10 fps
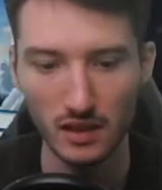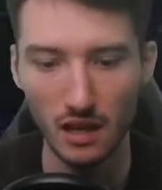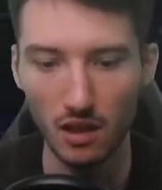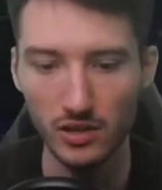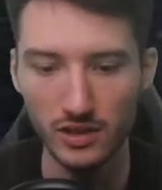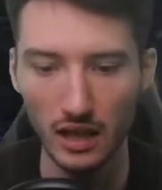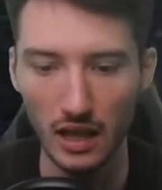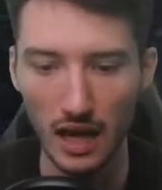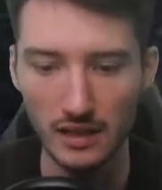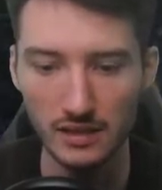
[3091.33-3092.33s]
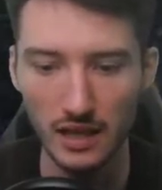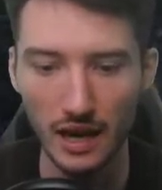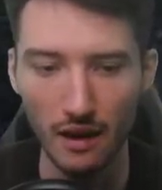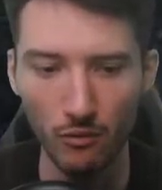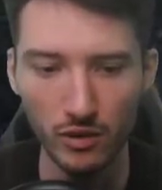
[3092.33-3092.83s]
I lost the last.
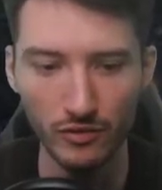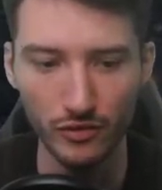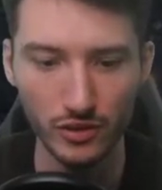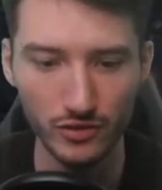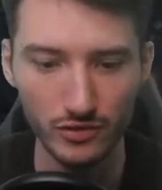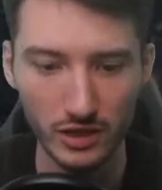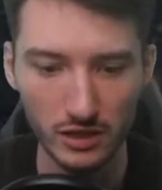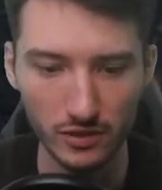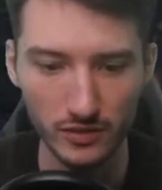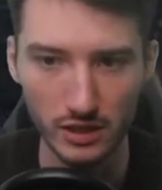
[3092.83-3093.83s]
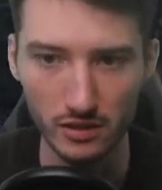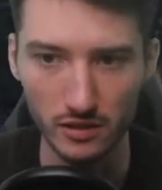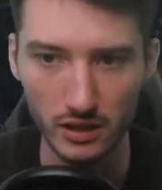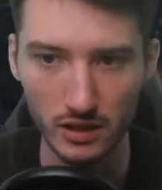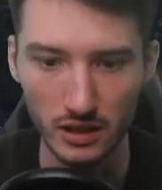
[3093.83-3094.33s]
I won the first 3 in this video,
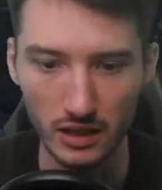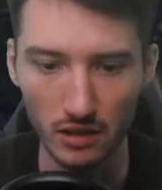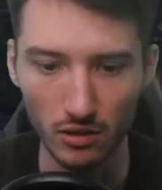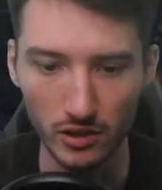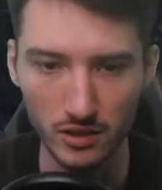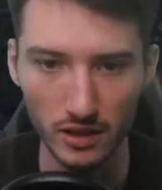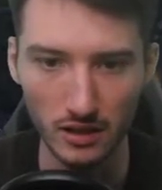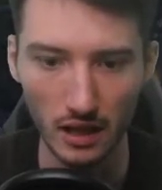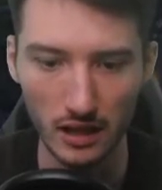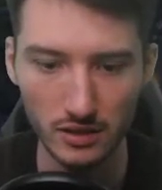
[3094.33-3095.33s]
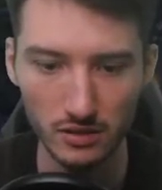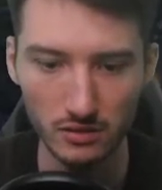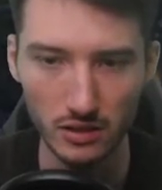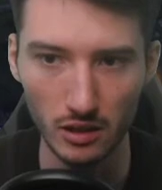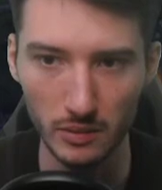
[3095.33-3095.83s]
right? And then I lost like the last
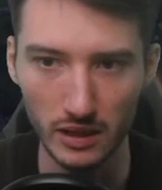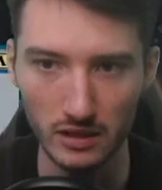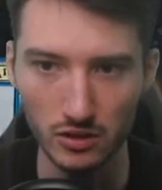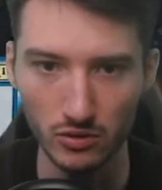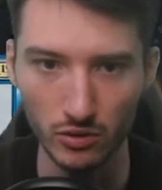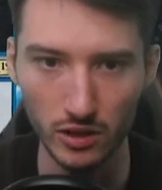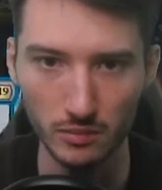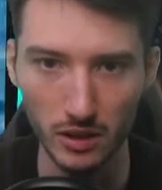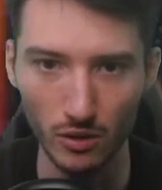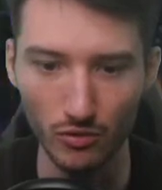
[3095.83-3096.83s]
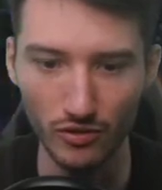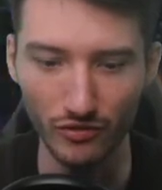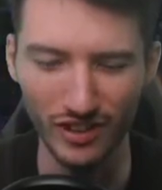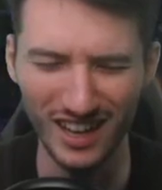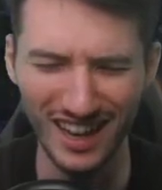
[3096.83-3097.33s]
2, and now I'm getting destroyed by Oath
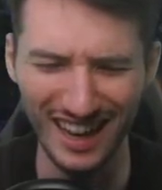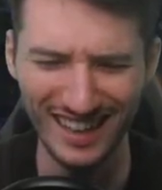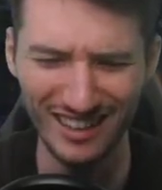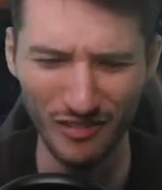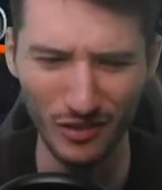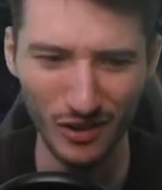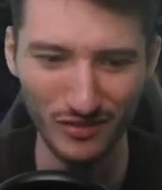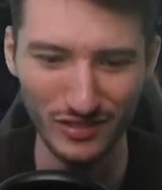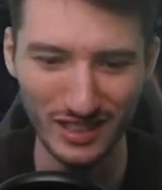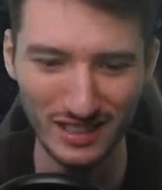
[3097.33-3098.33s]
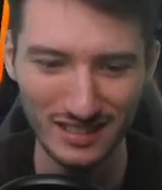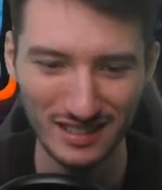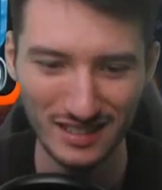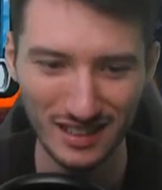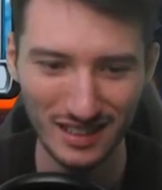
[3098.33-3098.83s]
of Gaia of all things.
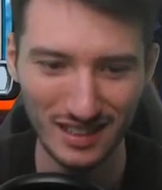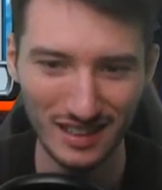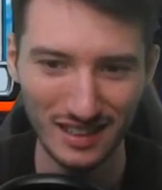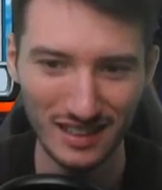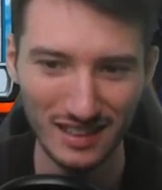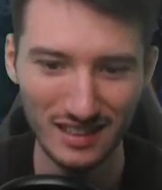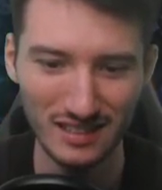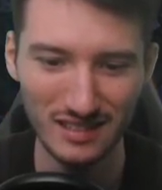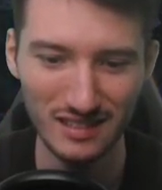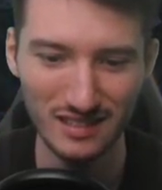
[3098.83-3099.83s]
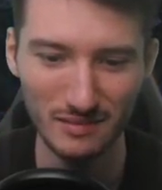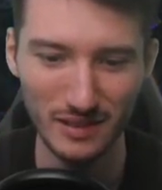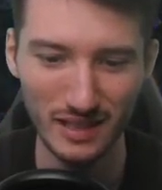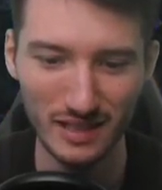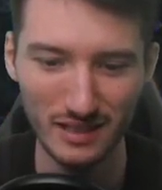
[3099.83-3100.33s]
Oh
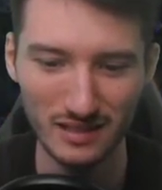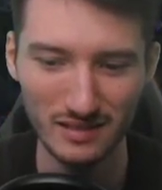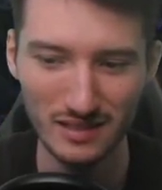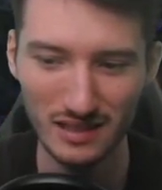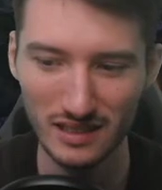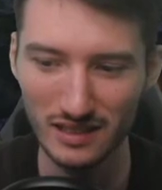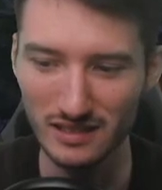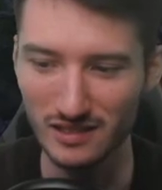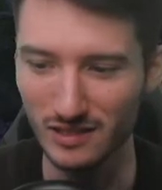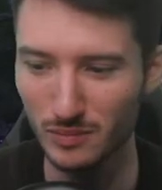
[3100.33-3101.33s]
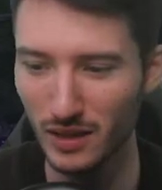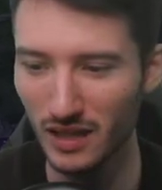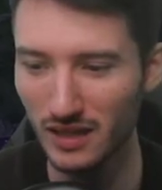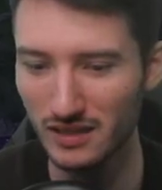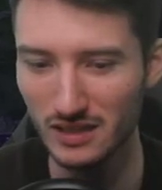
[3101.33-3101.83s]
man. Guess I'll just
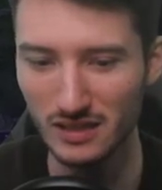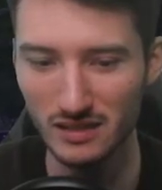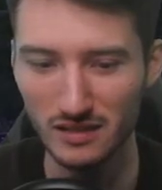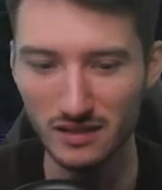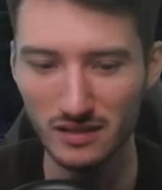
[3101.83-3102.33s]
pass here.